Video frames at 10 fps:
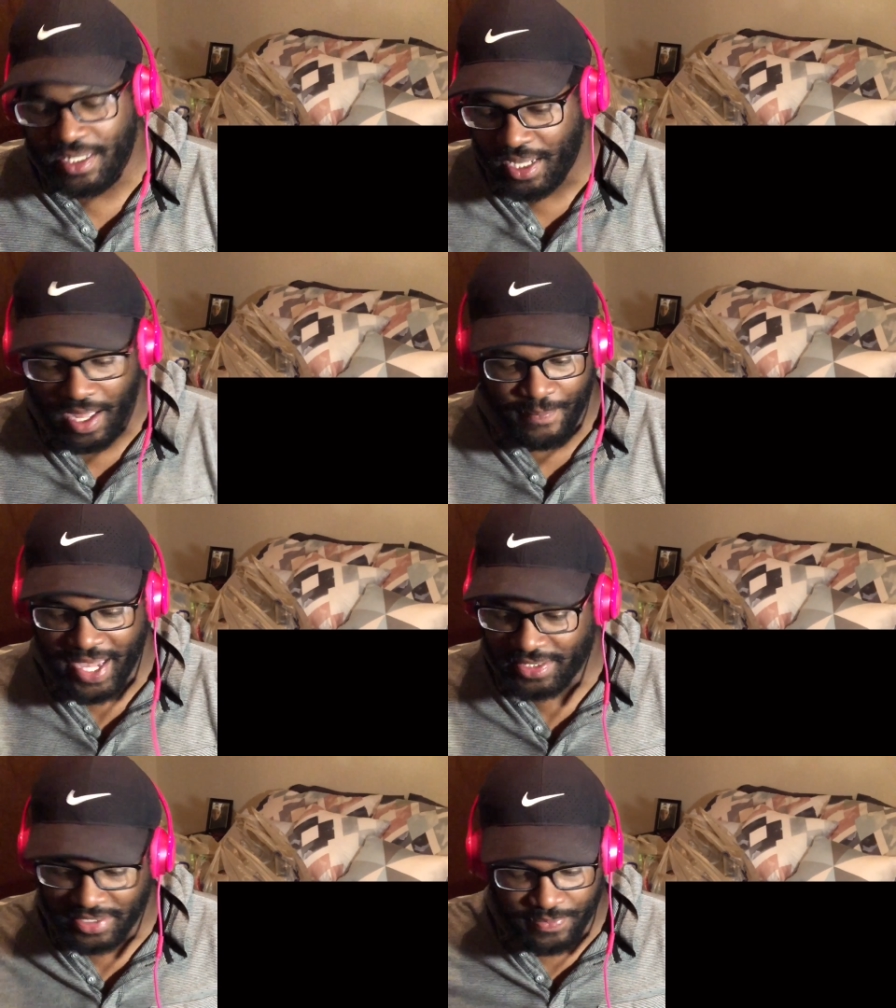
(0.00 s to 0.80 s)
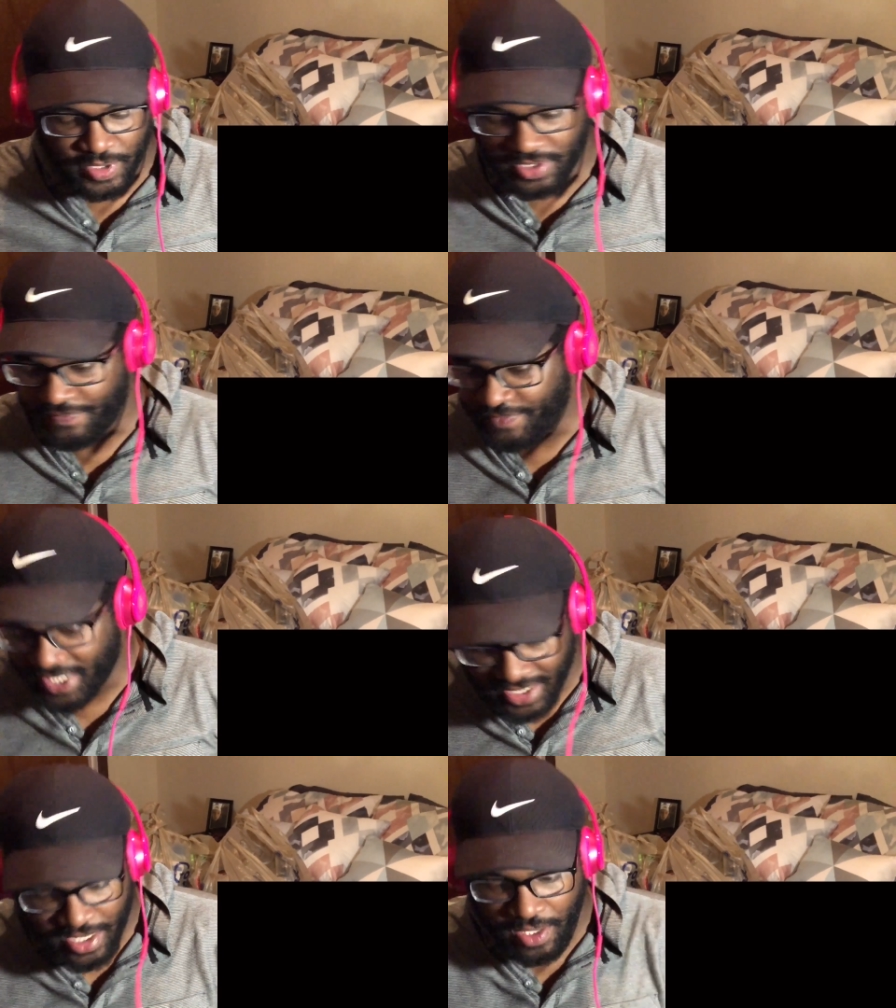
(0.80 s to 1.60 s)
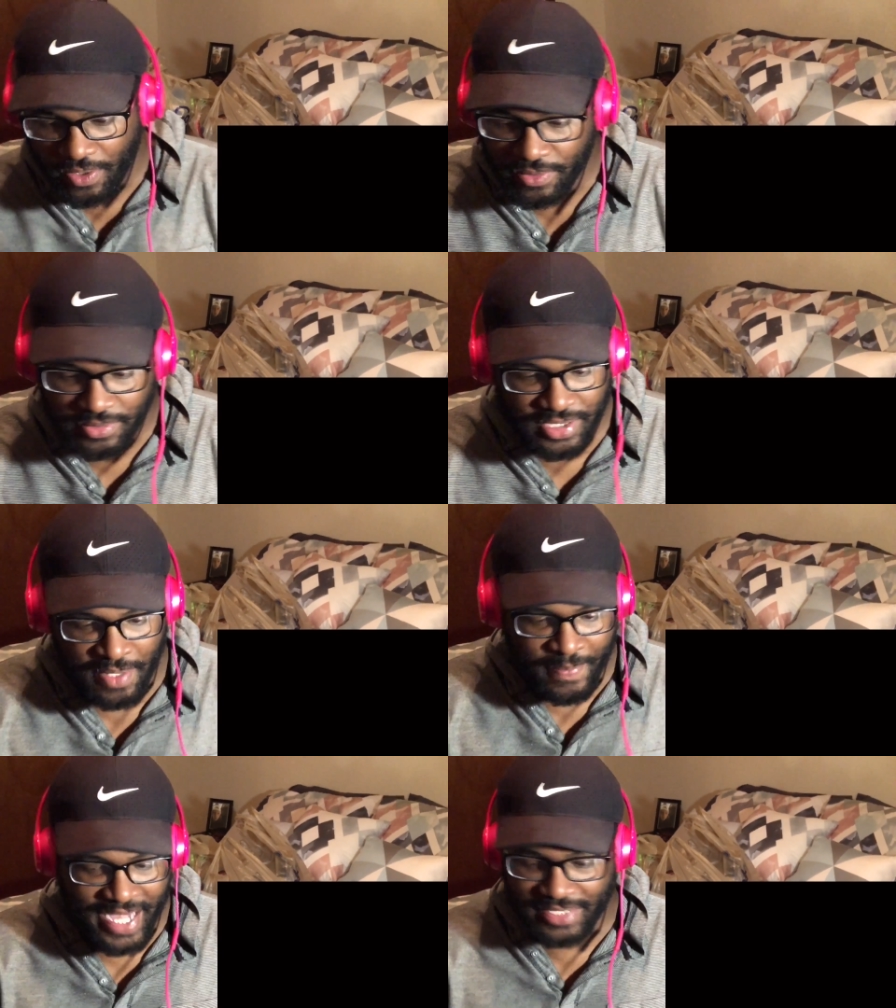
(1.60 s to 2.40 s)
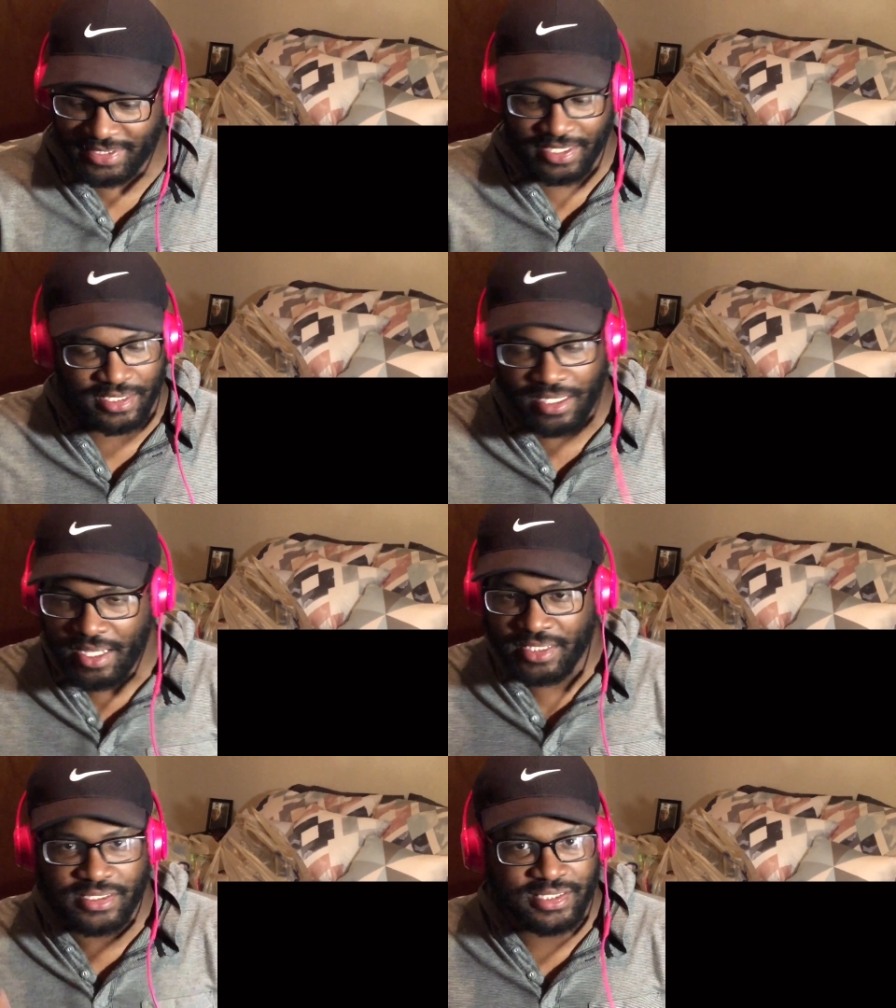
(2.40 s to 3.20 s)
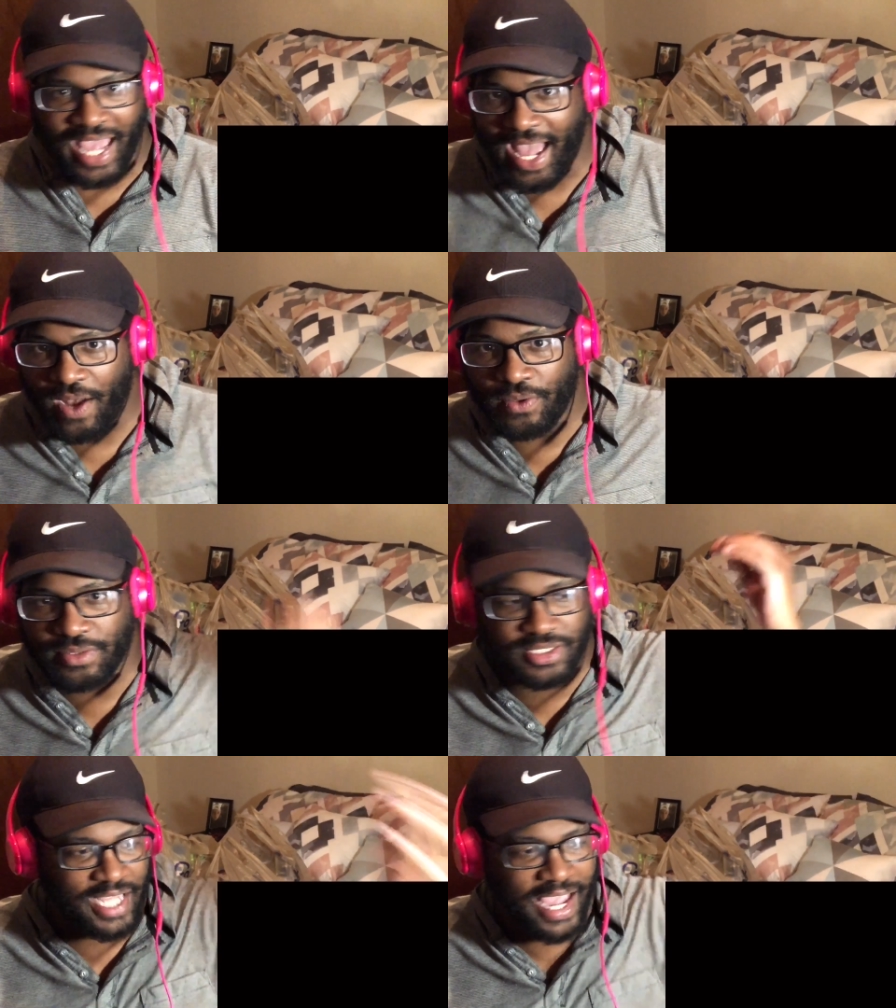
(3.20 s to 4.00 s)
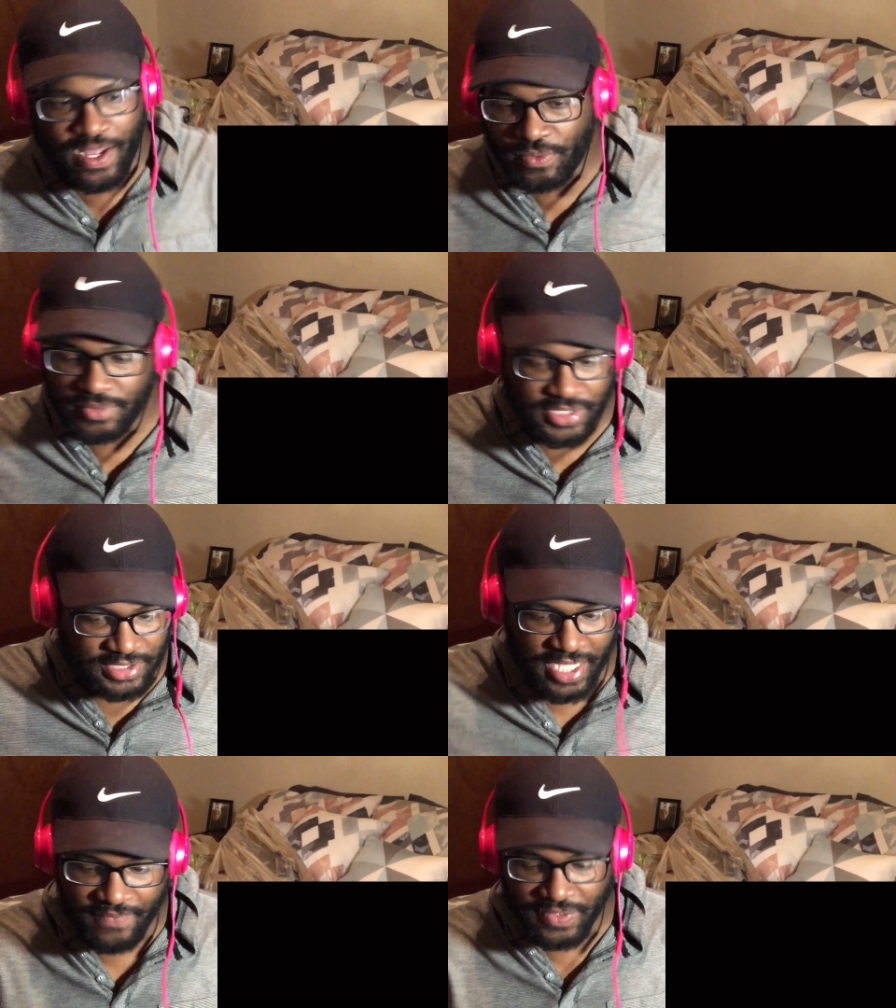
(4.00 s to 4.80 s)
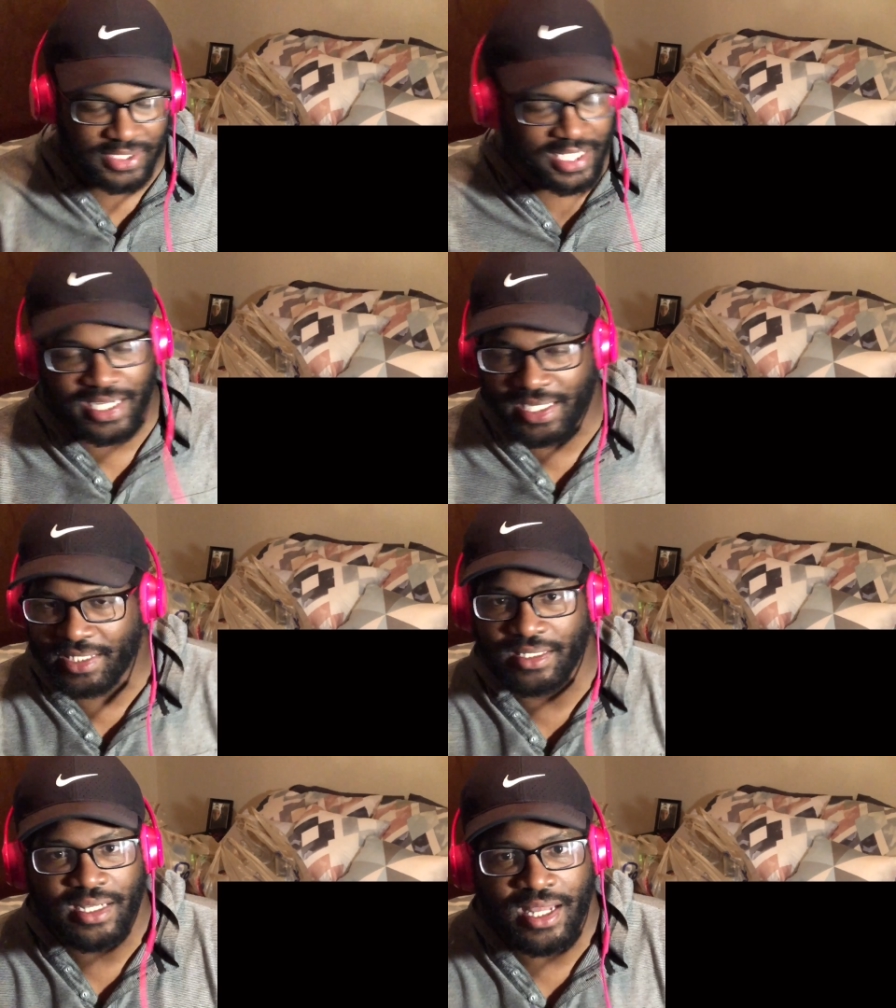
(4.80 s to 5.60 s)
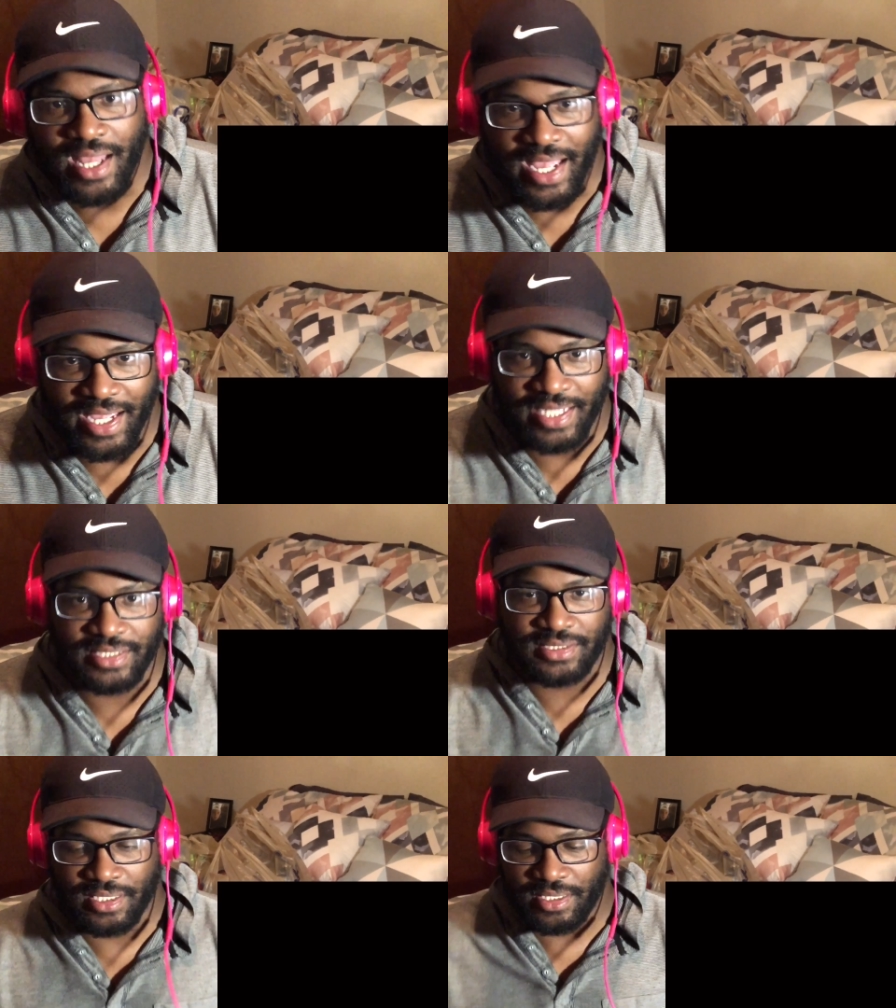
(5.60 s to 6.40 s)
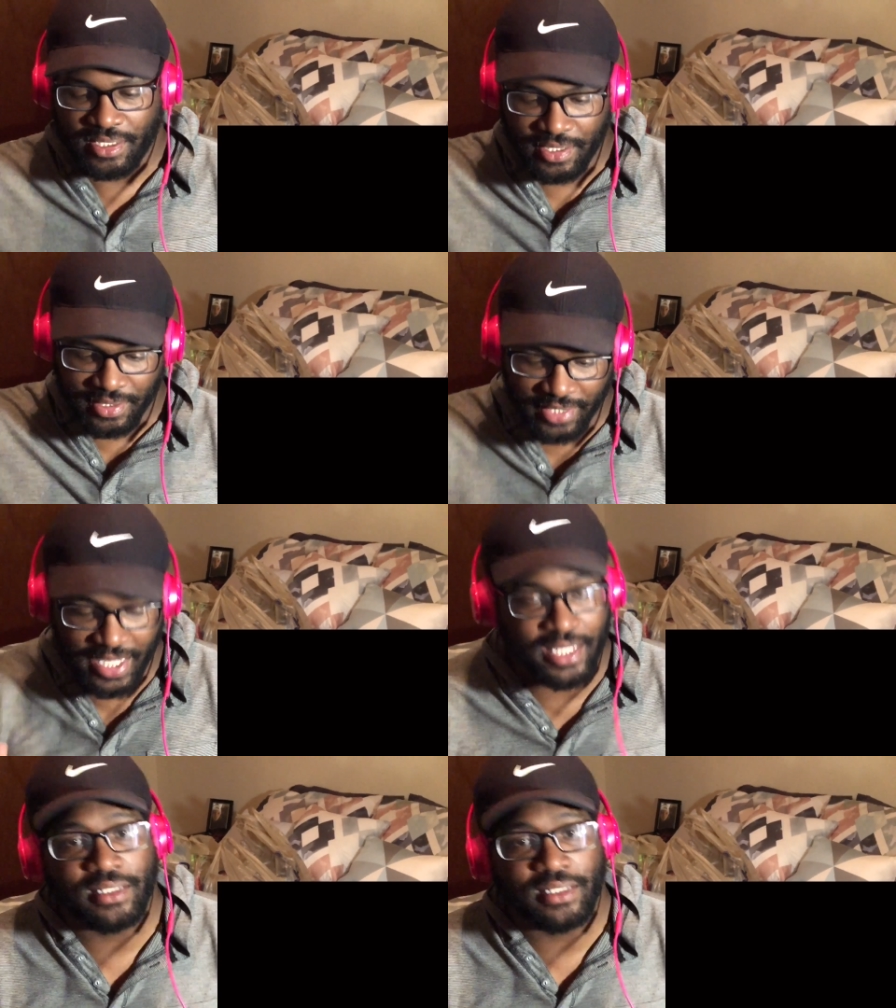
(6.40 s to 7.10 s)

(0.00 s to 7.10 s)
amazing music videos, amazing style, sounds, just everything is lit.